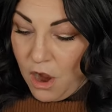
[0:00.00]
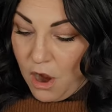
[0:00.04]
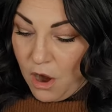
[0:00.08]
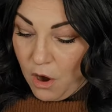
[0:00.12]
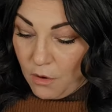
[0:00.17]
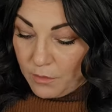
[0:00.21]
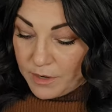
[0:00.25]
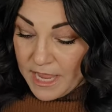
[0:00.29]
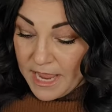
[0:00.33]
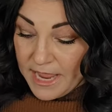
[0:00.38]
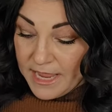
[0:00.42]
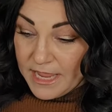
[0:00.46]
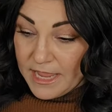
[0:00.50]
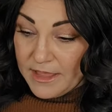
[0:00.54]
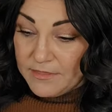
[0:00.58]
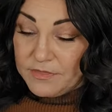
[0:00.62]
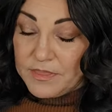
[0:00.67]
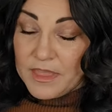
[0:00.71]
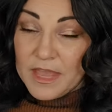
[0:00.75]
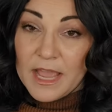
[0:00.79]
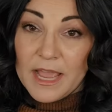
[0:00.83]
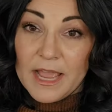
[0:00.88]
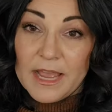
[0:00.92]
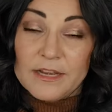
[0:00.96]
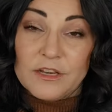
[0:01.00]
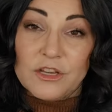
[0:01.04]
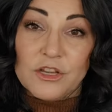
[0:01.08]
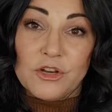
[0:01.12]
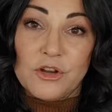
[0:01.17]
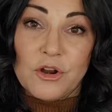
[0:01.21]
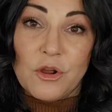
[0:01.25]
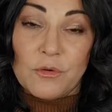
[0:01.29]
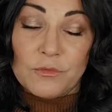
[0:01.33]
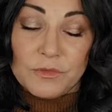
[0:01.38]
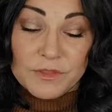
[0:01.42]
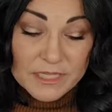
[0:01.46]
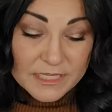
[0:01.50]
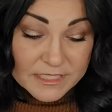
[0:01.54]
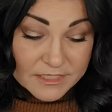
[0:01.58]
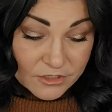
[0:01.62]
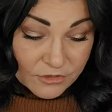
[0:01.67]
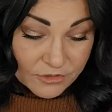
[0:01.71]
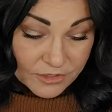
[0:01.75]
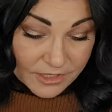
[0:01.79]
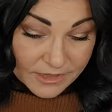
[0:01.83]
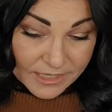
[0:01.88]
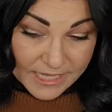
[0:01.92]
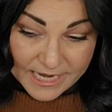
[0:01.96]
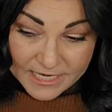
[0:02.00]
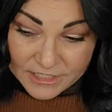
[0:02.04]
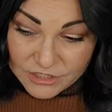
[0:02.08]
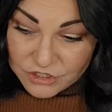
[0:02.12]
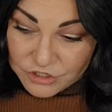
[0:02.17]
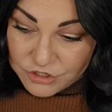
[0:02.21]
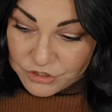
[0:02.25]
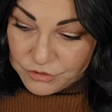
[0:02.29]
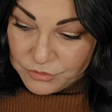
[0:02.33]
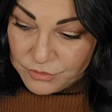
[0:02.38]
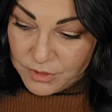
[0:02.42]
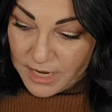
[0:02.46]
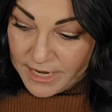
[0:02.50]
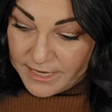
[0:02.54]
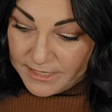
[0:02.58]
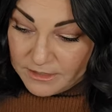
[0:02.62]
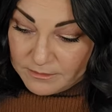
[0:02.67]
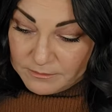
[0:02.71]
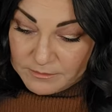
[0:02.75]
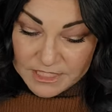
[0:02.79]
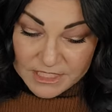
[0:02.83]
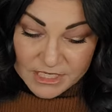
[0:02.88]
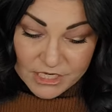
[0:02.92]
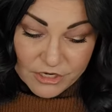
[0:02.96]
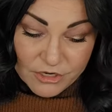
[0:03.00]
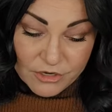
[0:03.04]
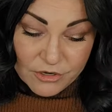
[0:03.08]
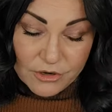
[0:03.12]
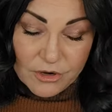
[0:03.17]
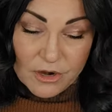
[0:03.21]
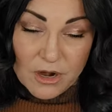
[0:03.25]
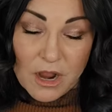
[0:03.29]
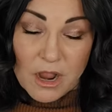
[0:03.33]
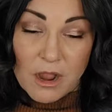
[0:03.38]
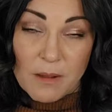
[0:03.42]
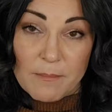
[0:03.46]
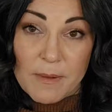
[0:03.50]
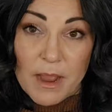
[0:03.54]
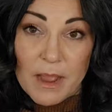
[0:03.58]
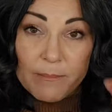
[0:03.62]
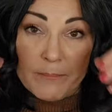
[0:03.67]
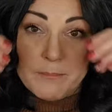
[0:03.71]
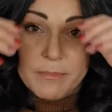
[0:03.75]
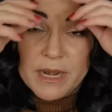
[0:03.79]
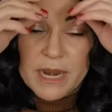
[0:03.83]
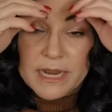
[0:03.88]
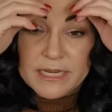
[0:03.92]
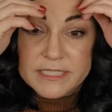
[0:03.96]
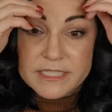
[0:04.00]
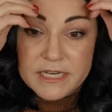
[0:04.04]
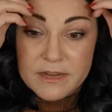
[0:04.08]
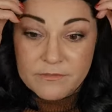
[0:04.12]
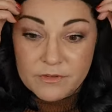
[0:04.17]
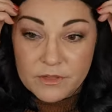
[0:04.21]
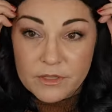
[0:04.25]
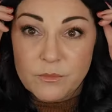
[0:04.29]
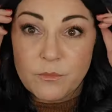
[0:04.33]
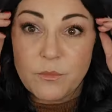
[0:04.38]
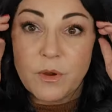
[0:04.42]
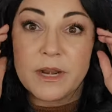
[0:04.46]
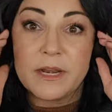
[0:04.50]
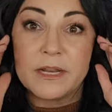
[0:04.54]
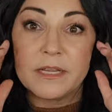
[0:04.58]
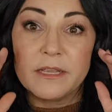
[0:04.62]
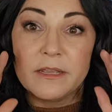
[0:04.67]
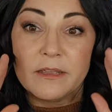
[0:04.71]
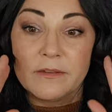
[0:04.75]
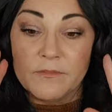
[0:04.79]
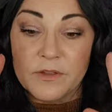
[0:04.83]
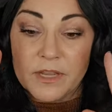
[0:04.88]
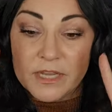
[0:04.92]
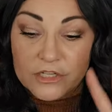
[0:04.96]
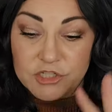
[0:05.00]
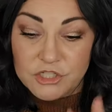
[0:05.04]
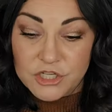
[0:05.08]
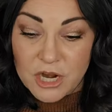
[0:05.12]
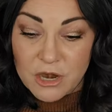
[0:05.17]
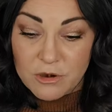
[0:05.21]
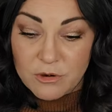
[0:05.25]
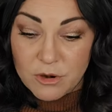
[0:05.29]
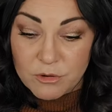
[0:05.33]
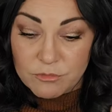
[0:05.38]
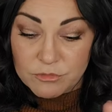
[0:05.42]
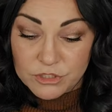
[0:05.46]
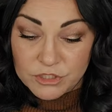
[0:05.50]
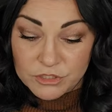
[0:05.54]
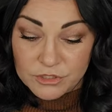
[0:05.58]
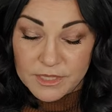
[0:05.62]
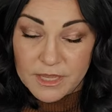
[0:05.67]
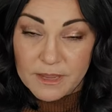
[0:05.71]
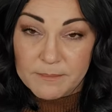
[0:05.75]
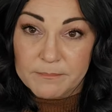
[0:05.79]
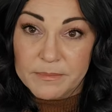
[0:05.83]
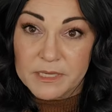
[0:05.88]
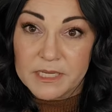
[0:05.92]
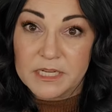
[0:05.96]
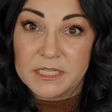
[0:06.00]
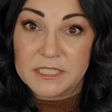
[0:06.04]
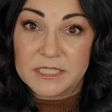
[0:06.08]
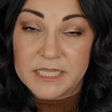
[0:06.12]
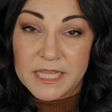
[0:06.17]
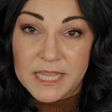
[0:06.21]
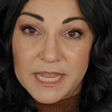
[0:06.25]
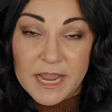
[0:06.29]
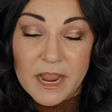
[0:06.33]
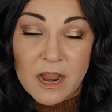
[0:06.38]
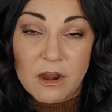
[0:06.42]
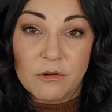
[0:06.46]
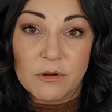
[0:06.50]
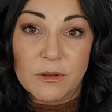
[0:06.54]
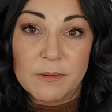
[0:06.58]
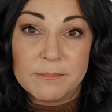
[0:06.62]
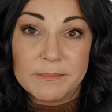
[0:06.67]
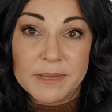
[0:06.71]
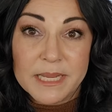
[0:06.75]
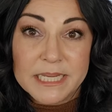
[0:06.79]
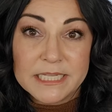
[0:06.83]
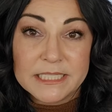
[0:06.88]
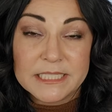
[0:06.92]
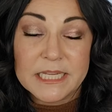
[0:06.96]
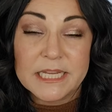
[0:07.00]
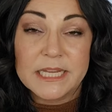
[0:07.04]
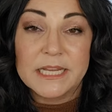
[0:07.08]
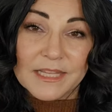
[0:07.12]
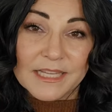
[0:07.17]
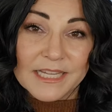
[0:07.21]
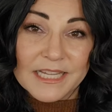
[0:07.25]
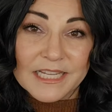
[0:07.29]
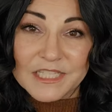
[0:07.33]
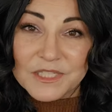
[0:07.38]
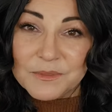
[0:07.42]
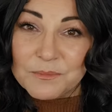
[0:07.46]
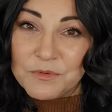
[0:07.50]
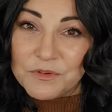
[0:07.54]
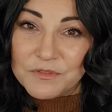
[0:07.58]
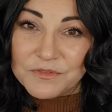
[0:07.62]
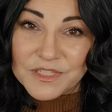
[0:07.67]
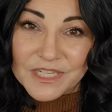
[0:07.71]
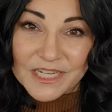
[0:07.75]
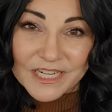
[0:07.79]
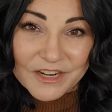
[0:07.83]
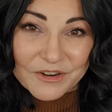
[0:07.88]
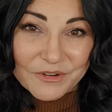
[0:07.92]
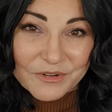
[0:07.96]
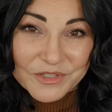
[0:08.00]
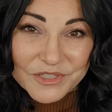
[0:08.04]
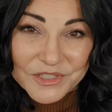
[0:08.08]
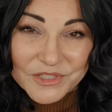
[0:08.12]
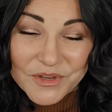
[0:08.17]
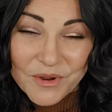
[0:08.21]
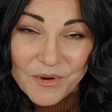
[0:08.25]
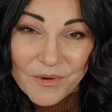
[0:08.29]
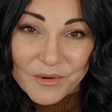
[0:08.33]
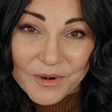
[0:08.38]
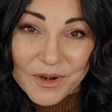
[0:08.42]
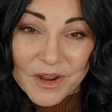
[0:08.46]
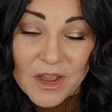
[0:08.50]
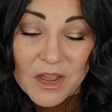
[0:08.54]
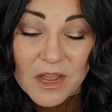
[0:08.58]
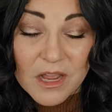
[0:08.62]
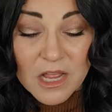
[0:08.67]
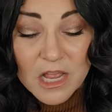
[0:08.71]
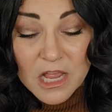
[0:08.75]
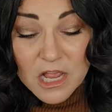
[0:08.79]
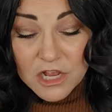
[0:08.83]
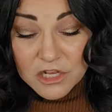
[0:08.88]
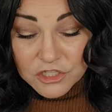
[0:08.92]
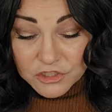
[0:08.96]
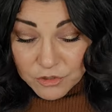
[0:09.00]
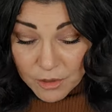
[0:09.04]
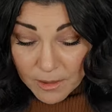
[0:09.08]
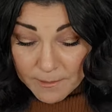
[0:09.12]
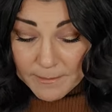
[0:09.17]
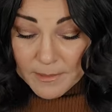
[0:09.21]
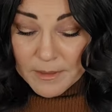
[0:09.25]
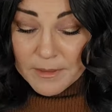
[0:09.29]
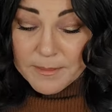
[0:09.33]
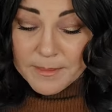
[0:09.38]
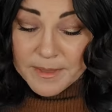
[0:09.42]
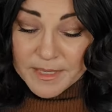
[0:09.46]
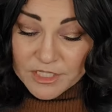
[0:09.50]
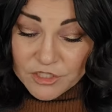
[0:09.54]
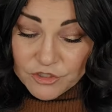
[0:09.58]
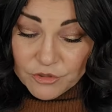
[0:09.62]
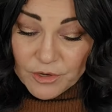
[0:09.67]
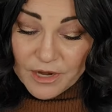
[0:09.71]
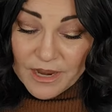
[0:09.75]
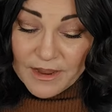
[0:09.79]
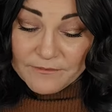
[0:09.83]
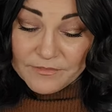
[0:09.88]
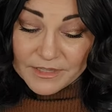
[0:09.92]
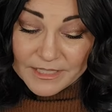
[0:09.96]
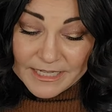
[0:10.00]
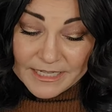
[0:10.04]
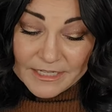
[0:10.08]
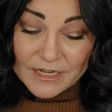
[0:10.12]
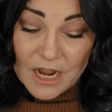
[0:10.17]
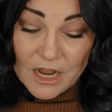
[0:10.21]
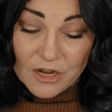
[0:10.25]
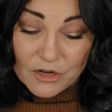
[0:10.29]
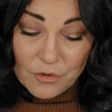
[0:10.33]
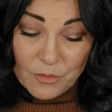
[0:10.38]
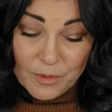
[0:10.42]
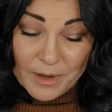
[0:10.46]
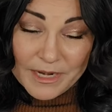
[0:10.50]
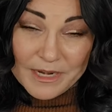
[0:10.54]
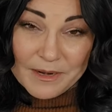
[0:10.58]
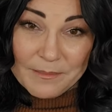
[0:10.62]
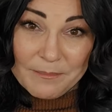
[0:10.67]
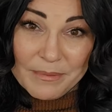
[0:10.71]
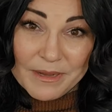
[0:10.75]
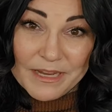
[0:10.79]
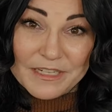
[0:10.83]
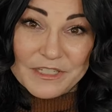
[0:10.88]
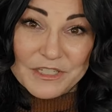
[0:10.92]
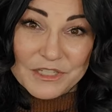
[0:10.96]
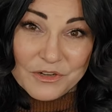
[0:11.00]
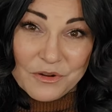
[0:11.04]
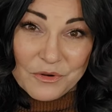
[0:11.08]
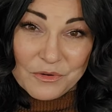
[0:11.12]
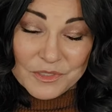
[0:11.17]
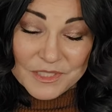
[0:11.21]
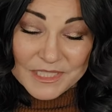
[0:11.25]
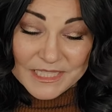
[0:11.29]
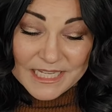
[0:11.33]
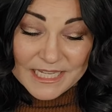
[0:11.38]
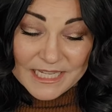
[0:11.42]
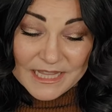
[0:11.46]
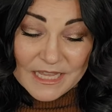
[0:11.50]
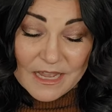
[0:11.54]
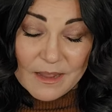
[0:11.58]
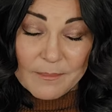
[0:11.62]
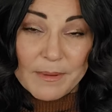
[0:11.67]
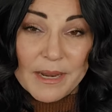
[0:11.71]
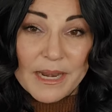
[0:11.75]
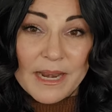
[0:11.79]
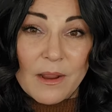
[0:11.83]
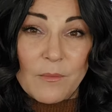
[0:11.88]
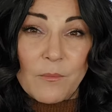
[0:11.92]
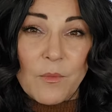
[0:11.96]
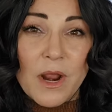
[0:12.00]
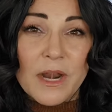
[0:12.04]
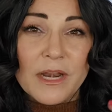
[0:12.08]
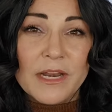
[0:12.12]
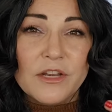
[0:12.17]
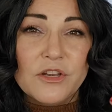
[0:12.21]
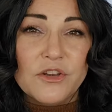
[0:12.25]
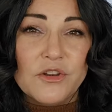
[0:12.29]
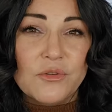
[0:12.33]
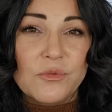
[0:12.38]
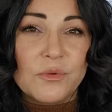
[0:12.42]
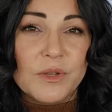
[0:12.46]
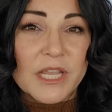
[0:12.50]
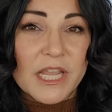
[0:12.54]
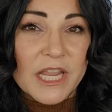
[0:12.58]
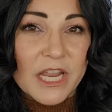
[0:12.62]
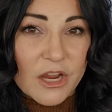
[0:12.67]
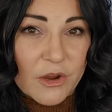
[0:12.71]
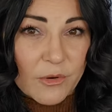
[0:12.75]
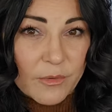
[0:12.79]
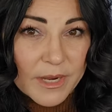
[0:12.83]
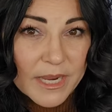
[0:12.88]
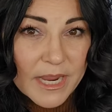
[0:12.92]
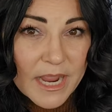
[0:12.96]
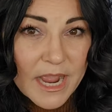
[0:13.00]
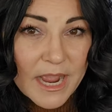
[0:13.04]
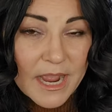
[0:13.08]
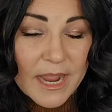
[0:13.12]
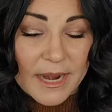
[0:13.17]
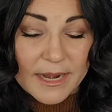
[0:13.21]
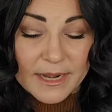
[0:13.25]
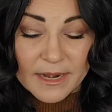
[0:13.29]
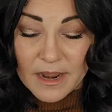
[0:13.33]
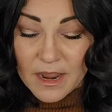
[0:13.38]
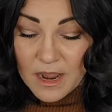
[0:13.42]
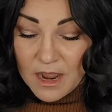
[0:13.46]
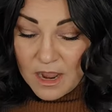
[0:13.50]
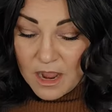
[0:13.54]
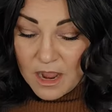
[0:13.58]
Okay, and then, you know, these are the last two items here, but I definitely want to give a shout out to them because they are amazing. The kids moved to Arizona, so I'm going to be traveling quite a bit to go see them, and I want a new carry-on